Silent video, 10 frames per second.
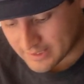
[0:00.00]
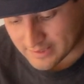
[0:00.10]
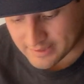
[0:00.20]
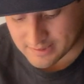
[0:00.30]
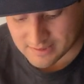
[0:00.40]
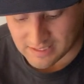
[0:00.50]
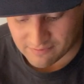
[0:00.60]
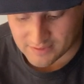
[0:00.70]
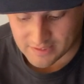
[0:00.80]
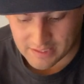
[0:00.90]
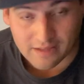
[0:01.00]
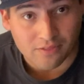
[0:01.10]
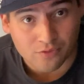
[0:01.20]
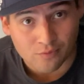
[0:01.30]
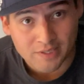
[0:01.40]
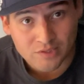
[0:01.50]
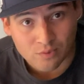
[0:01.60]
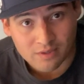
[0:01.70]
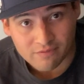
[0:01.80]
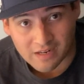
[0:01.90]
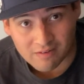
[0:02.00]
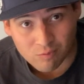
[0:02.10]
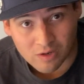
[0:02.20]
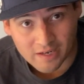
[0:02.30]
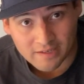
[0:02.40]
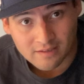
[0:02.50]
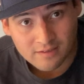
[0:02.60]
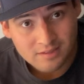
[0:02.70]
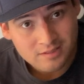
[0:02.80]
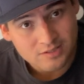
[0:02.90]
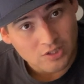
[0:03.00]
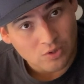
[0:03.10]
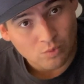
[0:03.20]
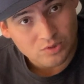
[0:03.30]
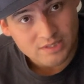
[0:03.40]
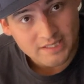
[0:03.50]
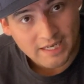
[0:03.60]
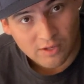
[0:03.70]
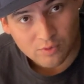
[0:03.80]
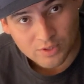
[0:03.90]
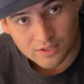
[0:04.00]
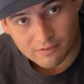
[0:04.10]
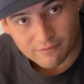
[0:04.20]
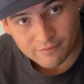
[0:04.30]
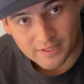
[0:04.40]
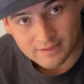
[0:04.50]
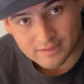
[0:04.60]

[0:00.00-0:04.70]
this is definitely not 325 wide. So we'll see how good of a fit this